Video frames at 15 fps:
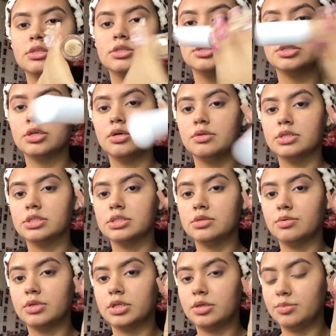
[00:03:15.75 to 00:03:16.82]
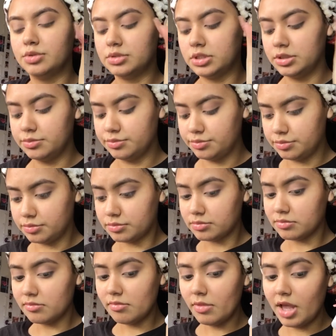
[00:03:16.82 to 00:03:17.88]
So this is the one that I'm using,
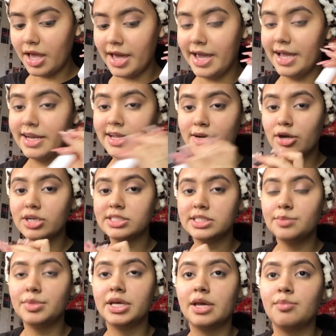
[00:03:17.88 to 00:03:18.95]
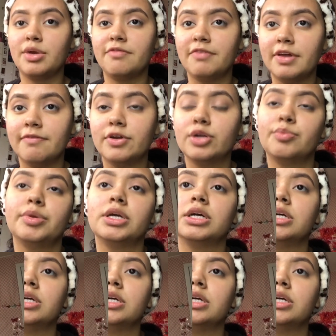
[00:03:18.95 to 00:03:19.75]
and it honestly became my favorite because